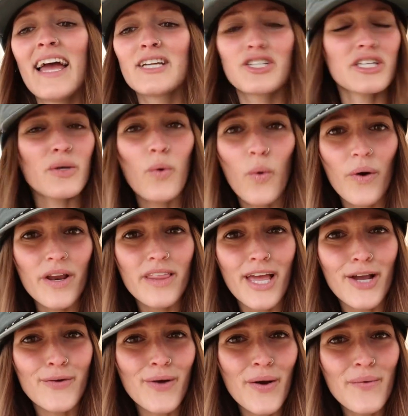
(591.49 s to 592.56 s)
And she's like, well, what are
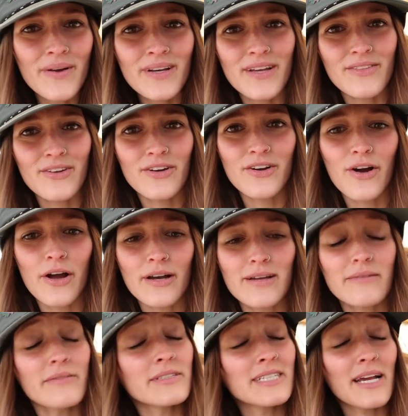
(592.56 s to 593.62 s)
they growing in their garden?
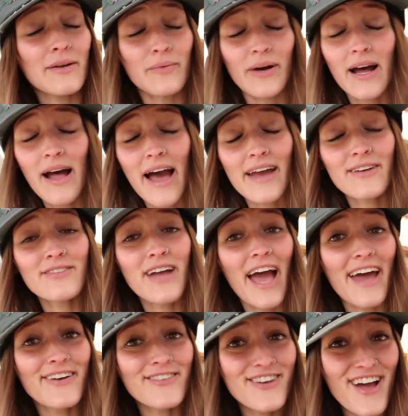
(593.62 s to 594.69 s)
And I was like, well, I don't,
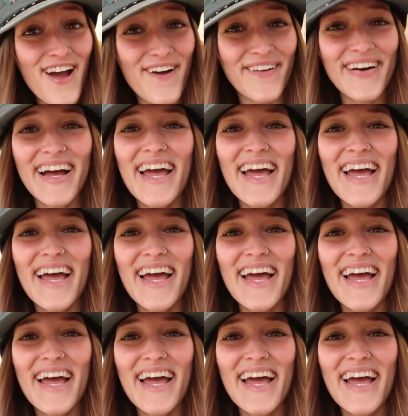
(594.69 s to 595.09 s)
I don't know.